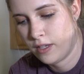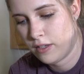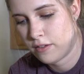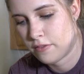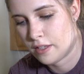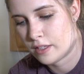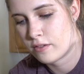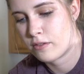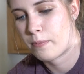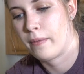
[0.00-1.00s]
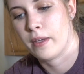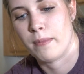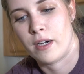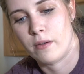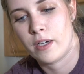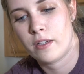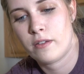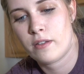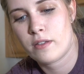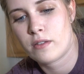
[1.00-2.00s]
I feel like there's probably a better way to
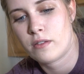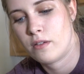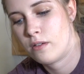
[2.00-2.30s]
do this,